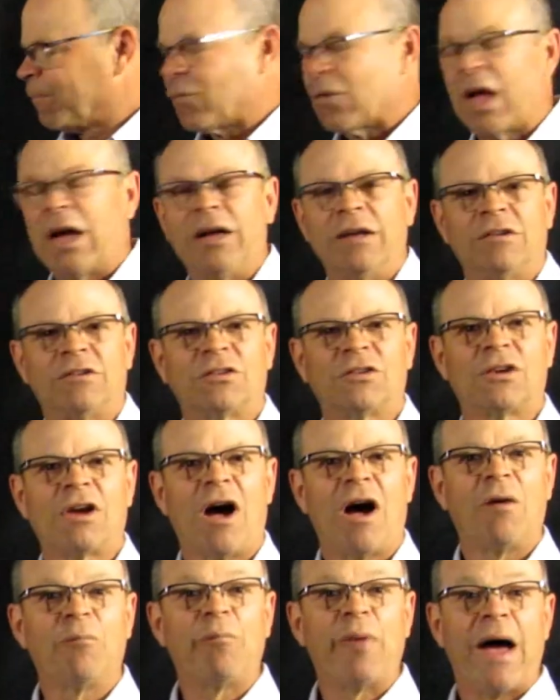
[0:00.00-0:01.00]
It's
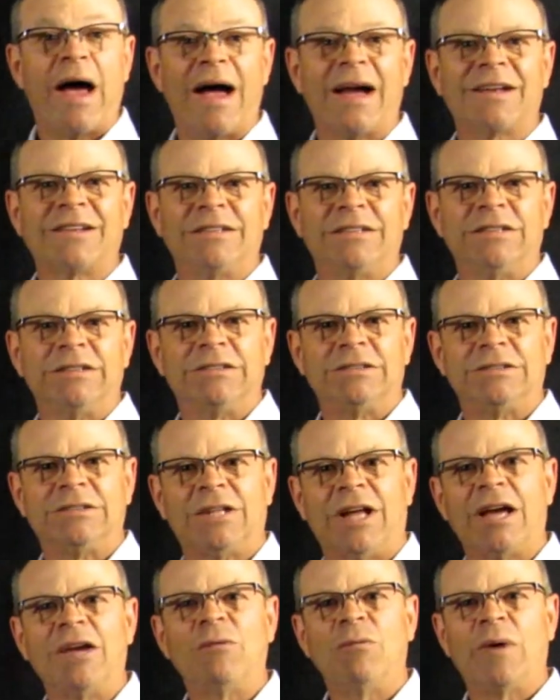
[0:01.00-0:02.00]
compact,
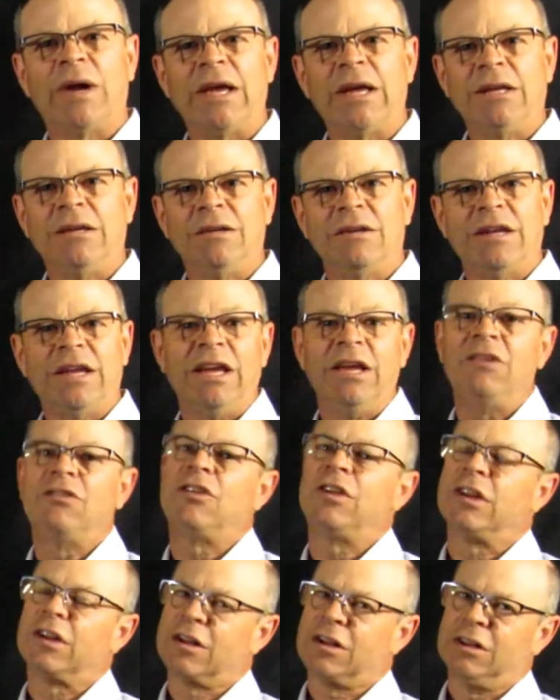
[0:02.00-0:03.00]
lightweight,
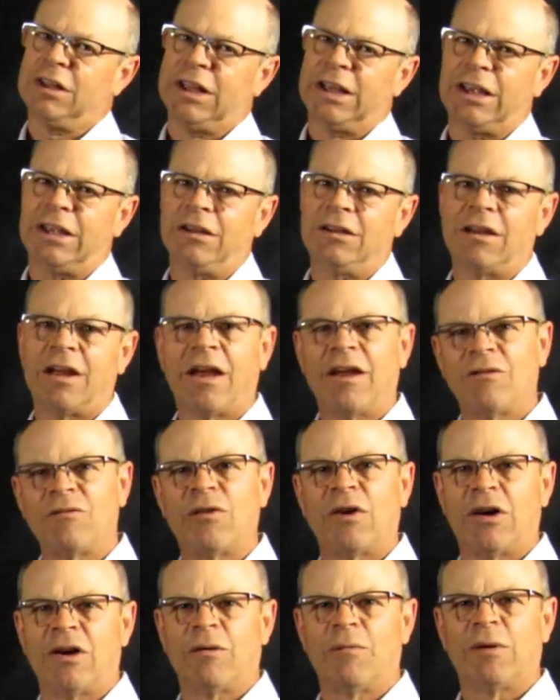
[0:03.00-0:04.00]
easy to clean, and
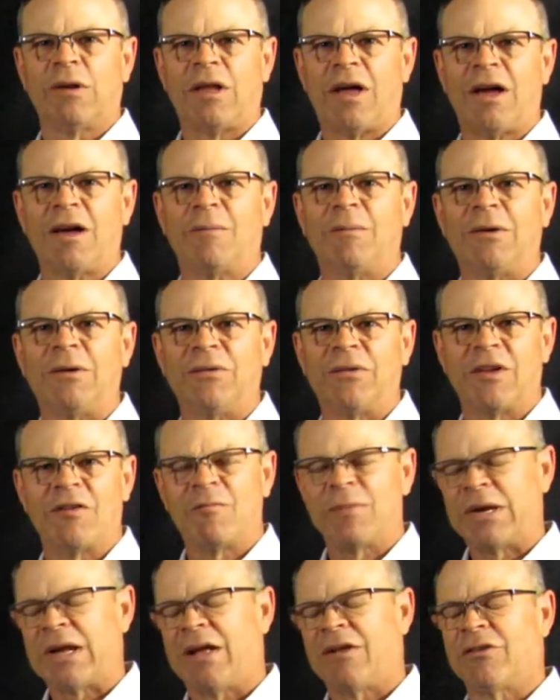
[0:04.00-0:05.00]
very reliable. They've
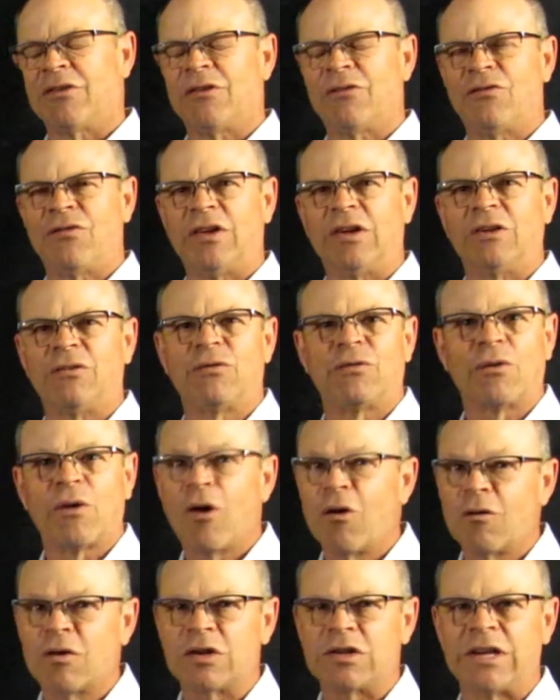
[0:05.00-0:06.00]
been out in the field for
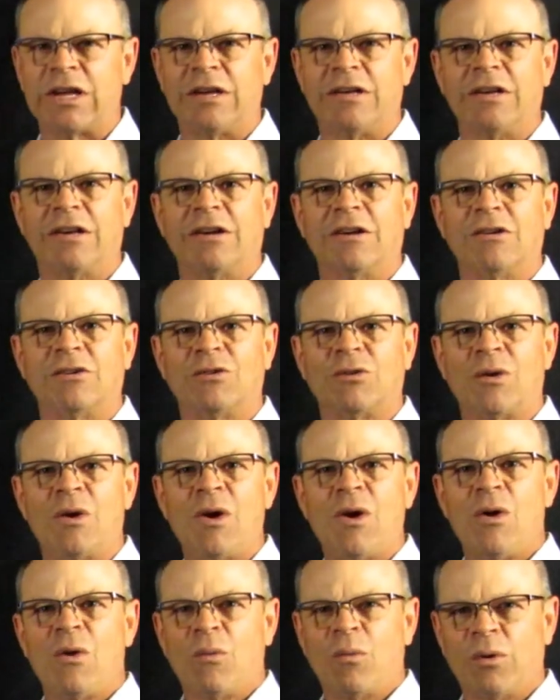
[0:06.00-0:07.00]
over 10 years
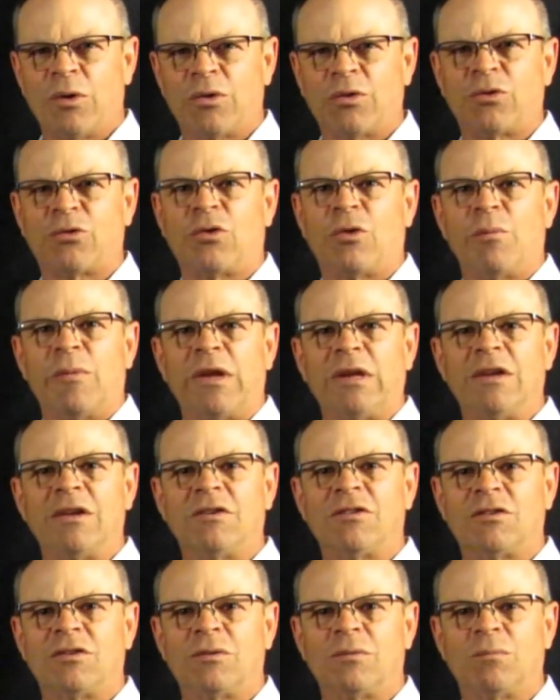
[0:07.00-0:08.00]
with
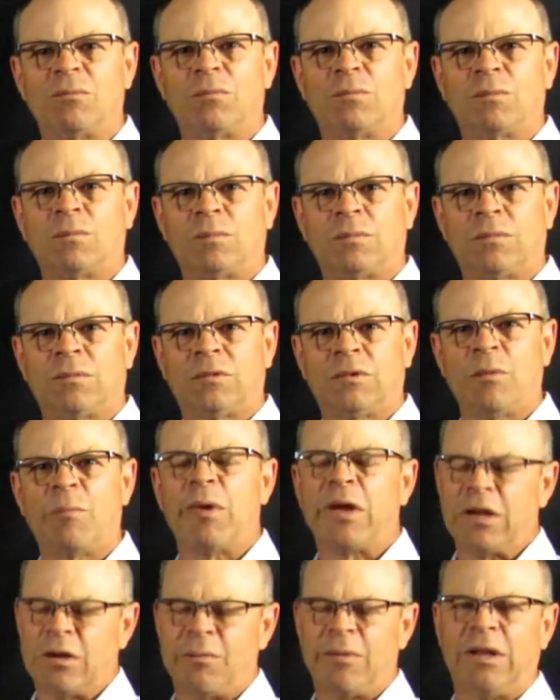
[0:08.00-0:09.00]
tremendous
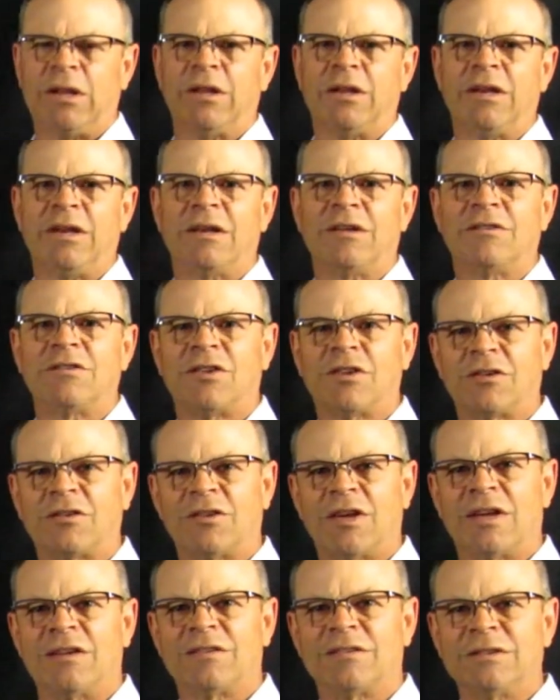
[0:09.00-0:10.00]
dependability and
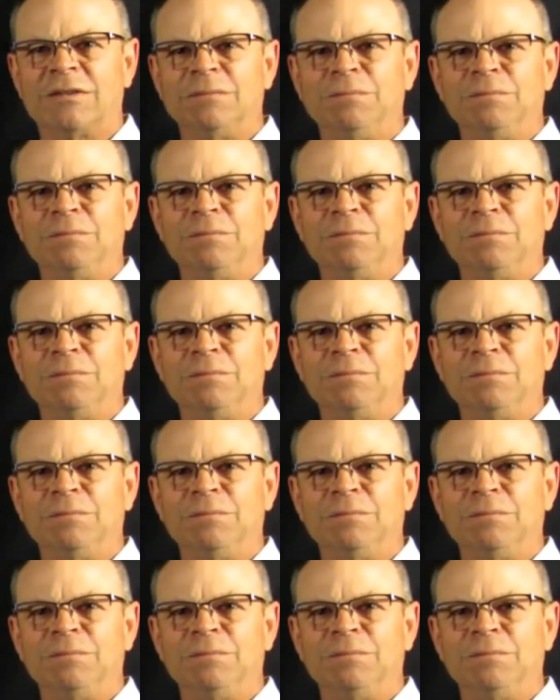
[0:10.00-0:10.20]
success.